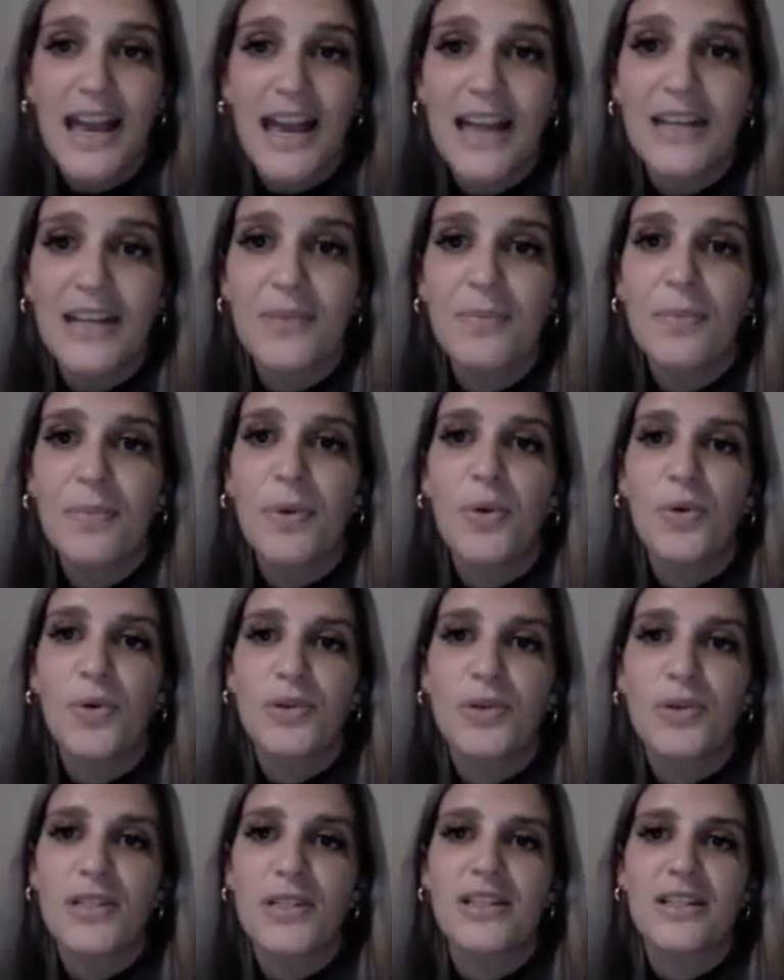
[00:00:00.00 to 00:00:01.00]
and
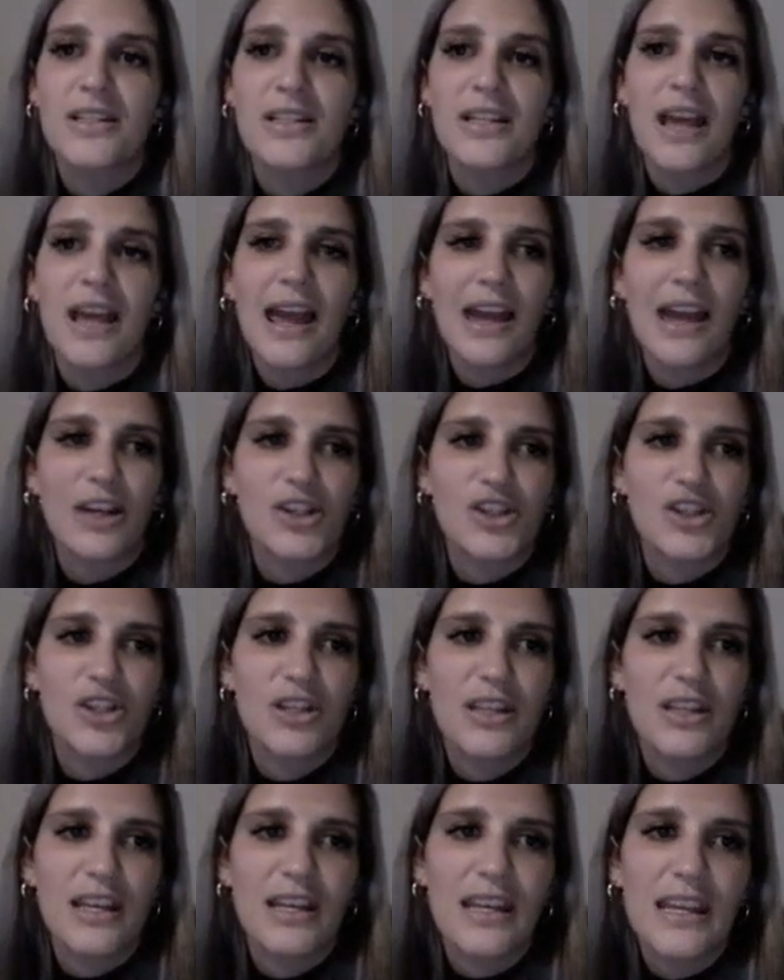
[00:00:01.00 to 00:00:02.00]
important
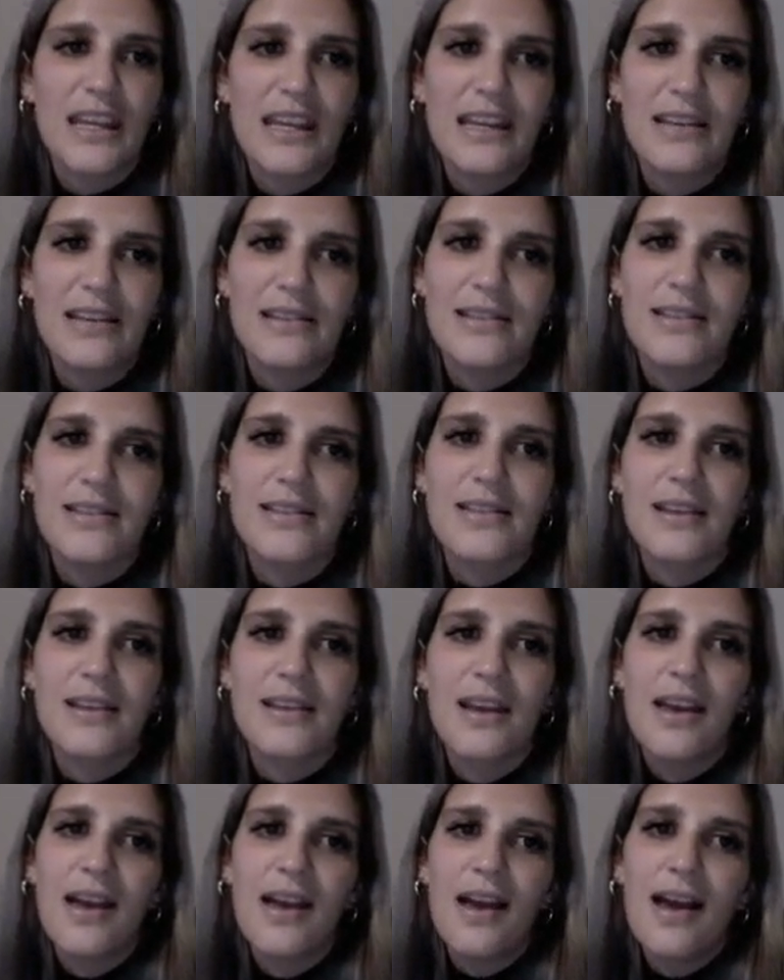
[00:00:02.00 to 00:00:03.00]
action that ends
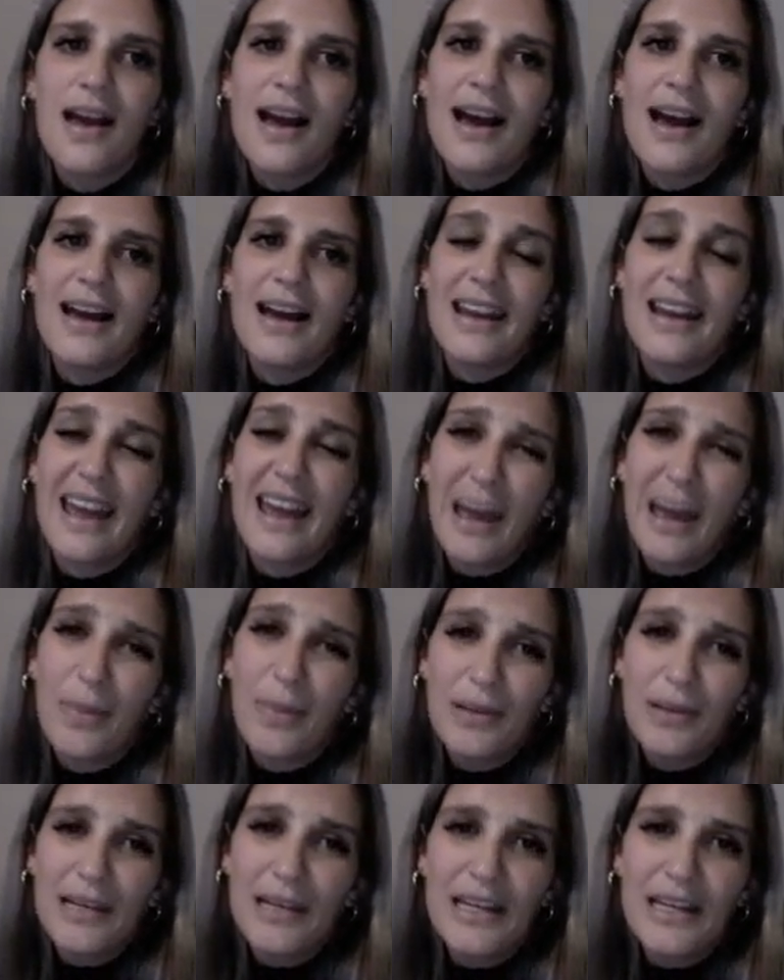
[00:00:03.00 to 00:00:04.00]

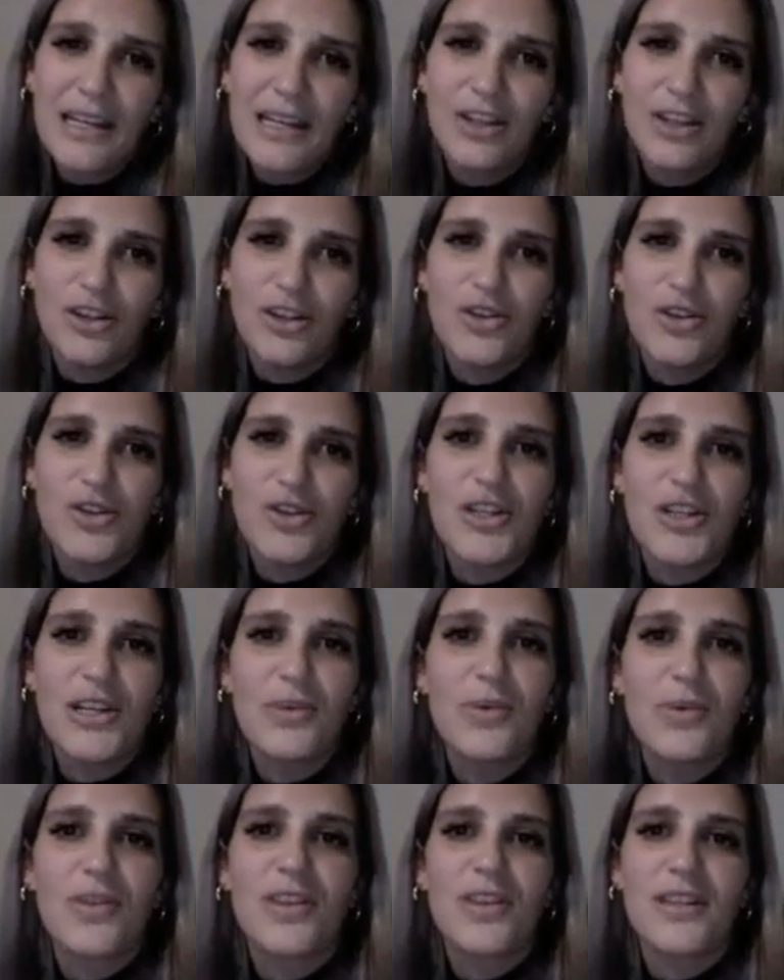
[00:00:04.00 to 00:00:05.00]
unhappily, usually
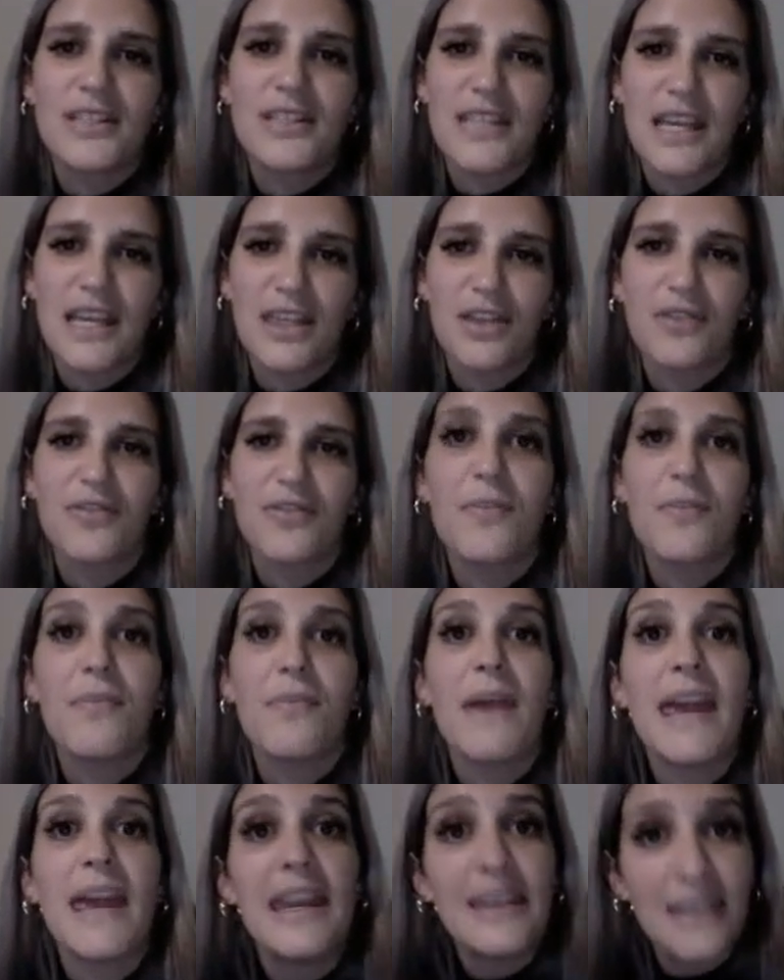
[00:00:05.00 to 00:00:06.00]
with the death of the
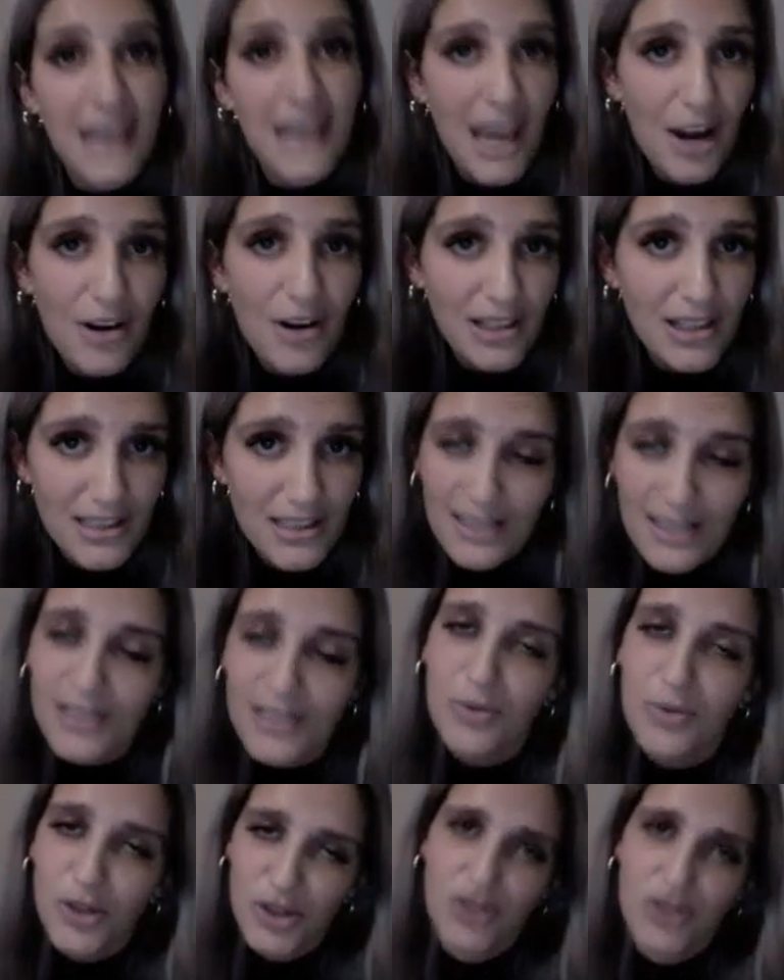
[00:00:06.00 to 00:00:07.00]
main
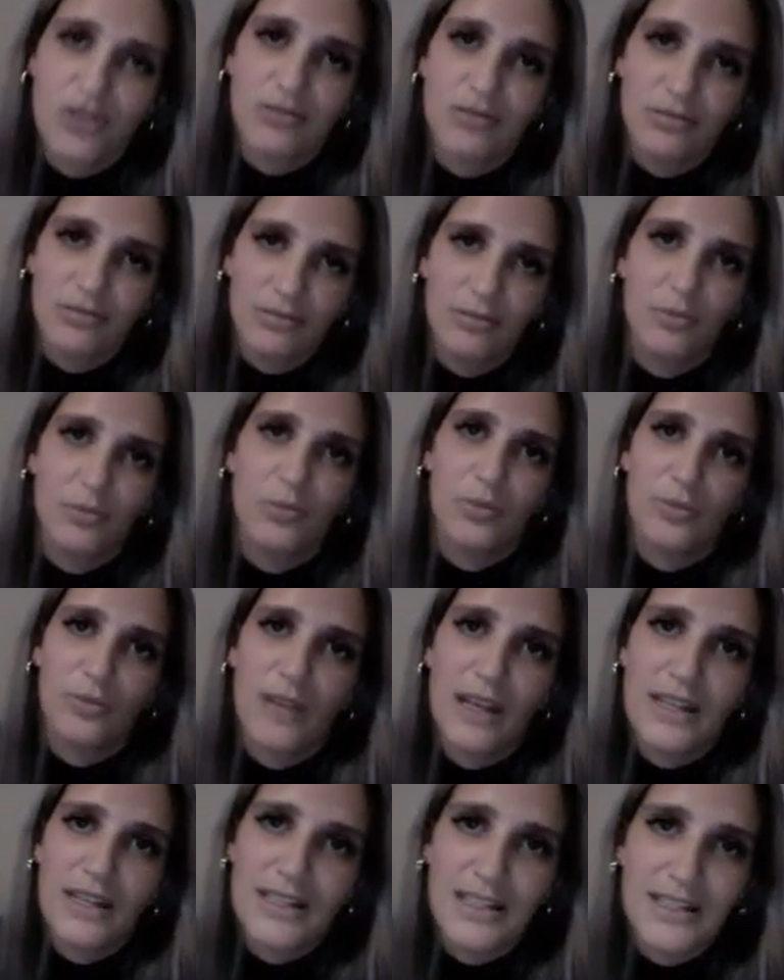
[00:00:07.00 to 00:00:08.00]
characters, which
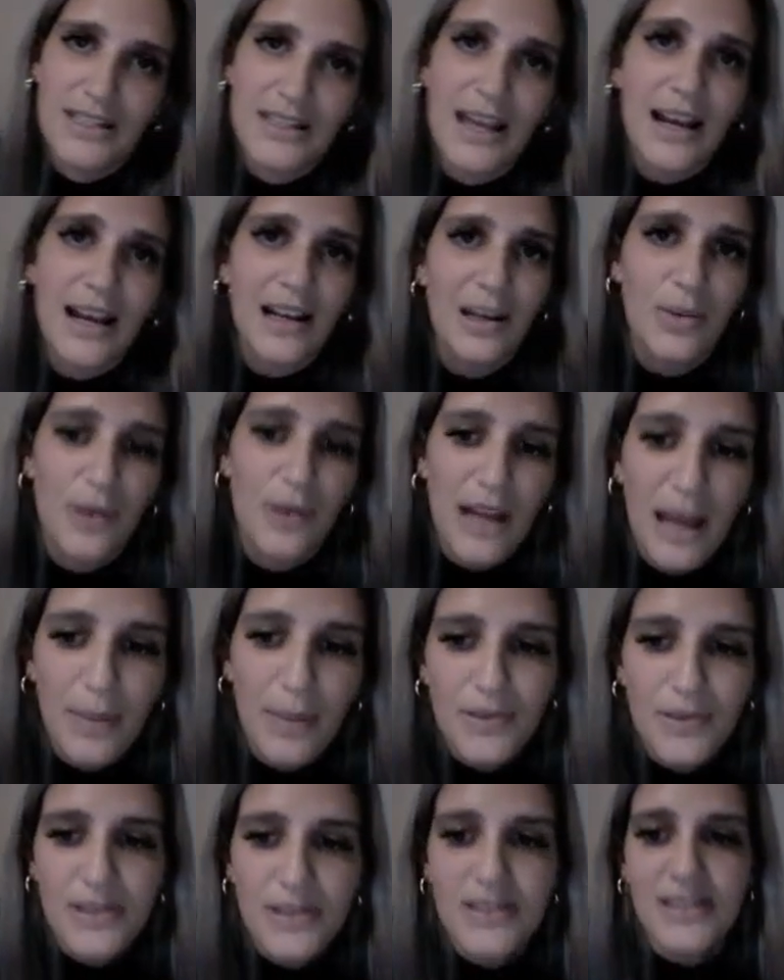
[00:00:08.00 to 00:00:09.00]
that is exactly what
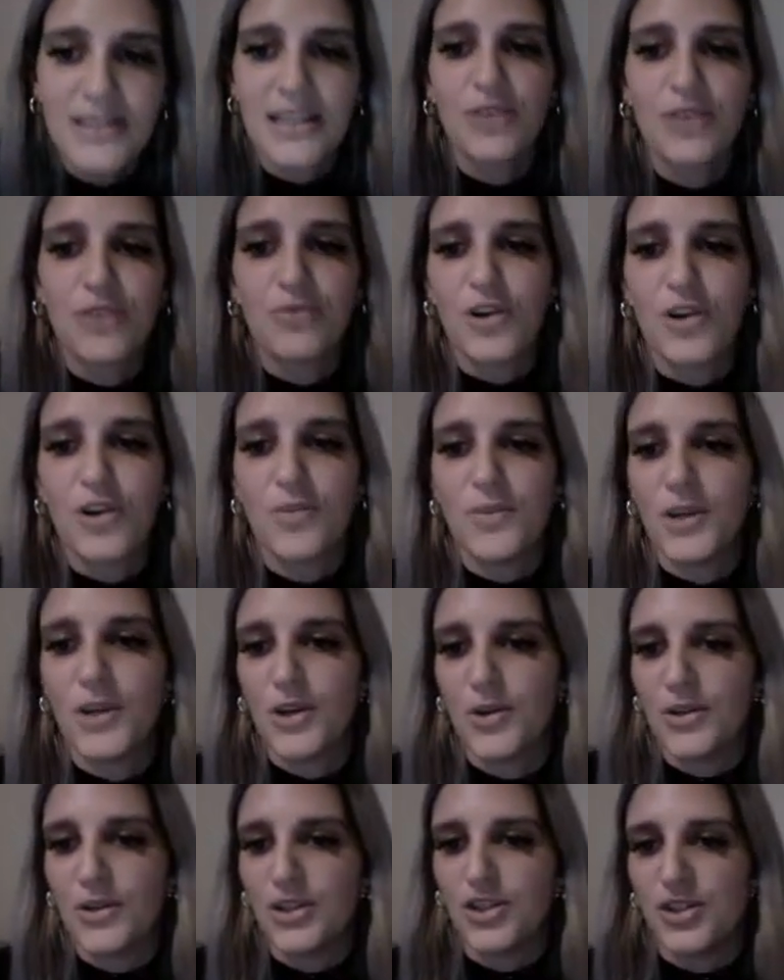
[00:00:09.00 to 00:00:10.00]
happens in Romeo
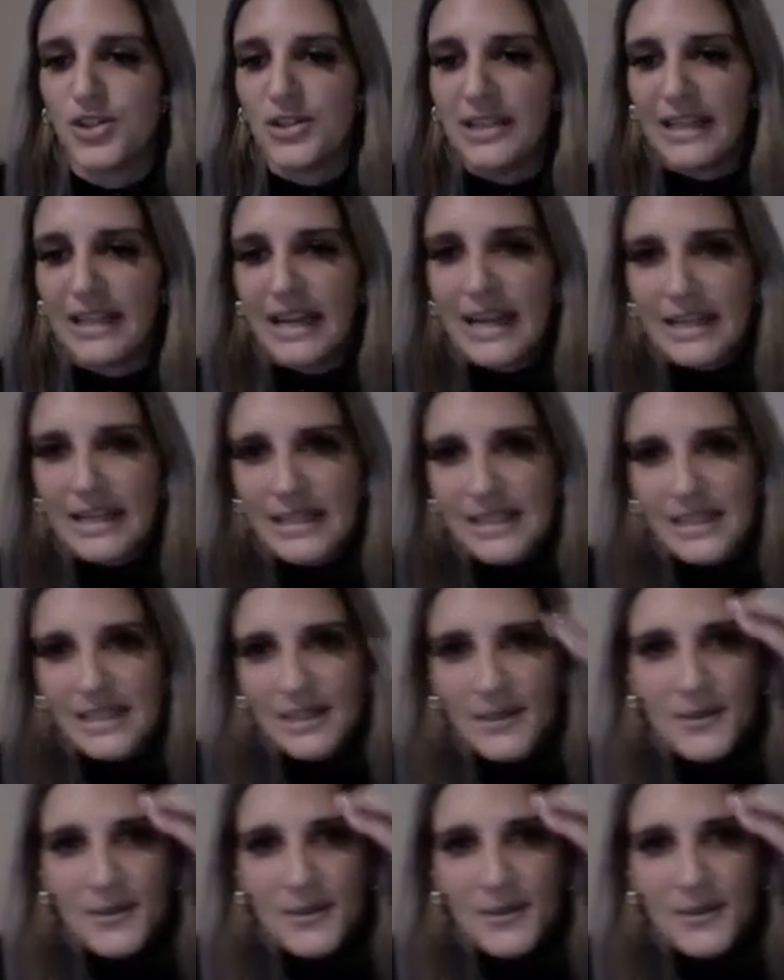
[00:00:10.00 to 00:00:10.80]
and Juliet.